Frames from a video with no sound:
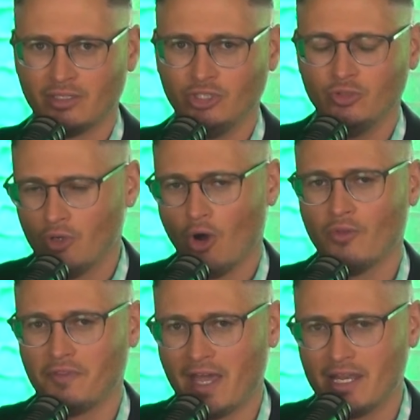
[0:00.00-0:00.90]
You
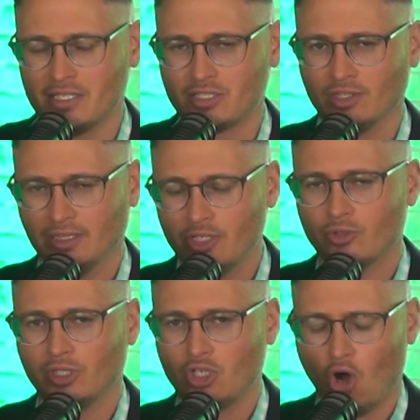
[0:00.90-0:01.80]
know that is
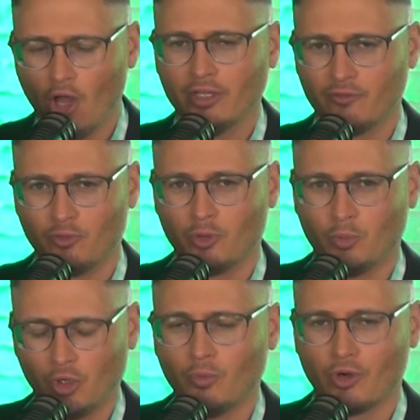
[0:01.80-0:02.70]
literally calling for
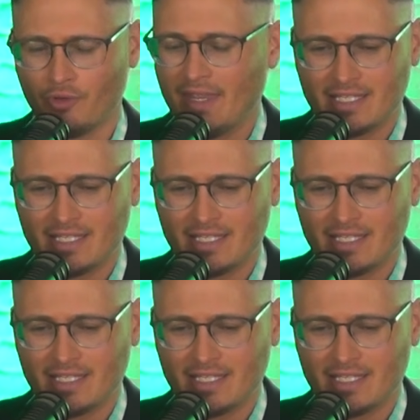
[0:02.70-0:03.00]
World War III.